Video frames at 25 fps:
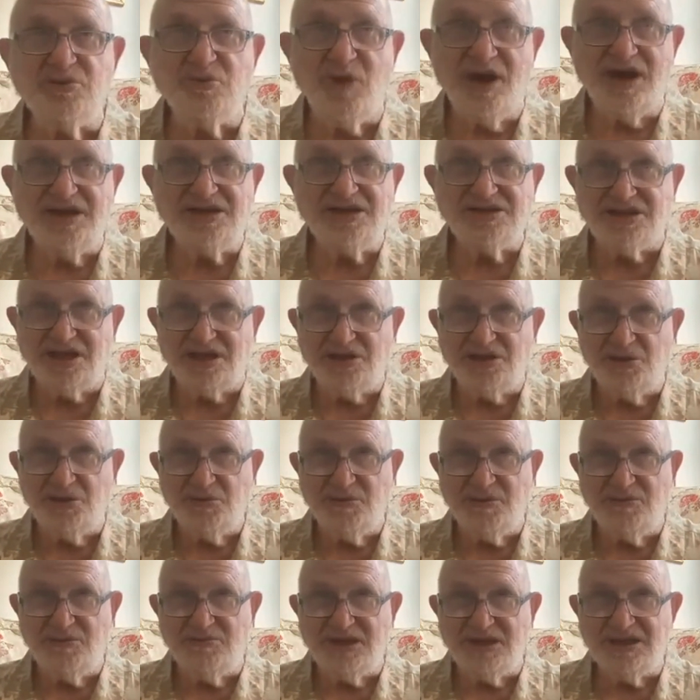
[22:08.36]
ways that
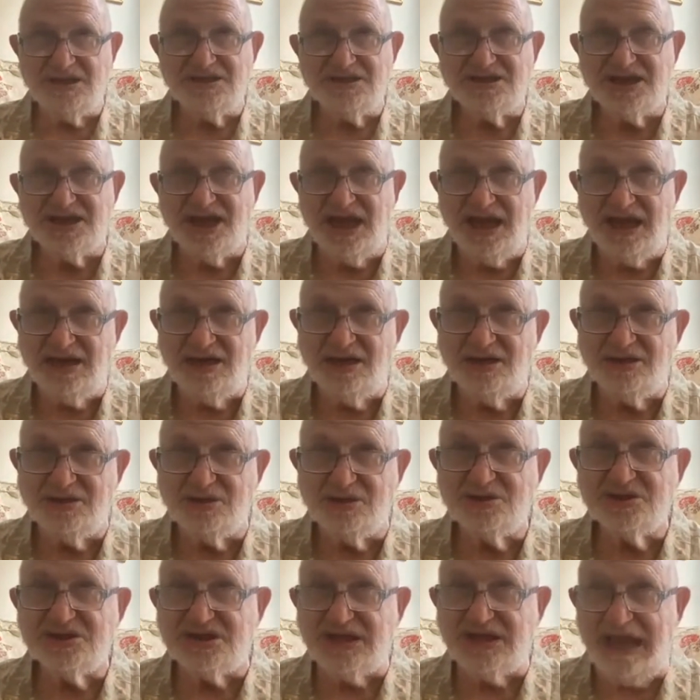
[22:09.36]
human beings can't
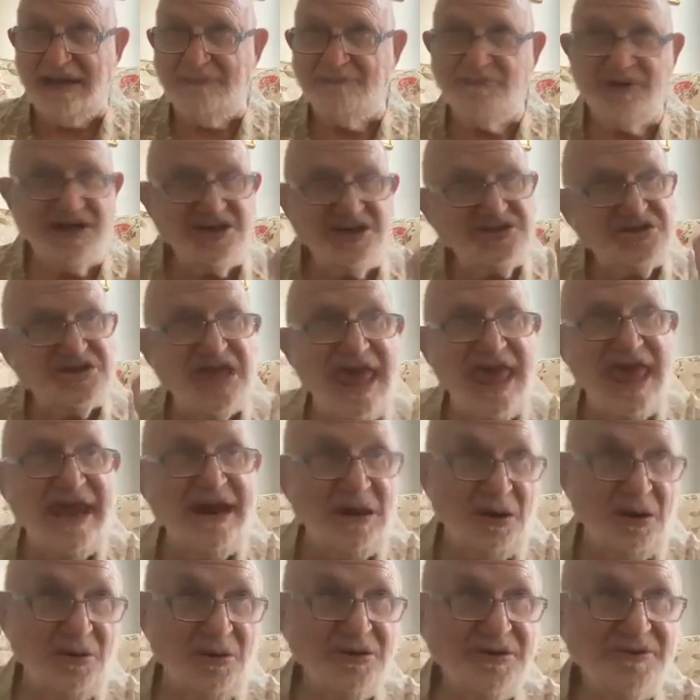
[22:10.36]
understand, but it's
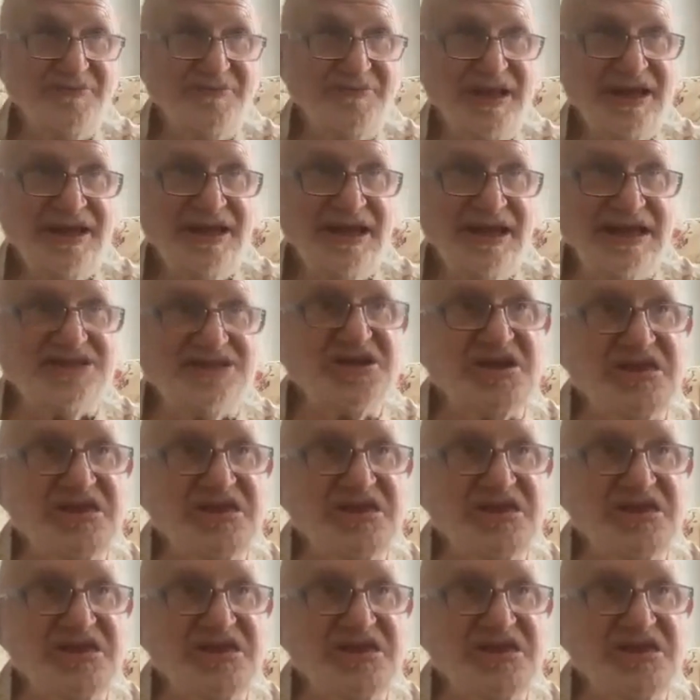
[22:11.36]
there. It's a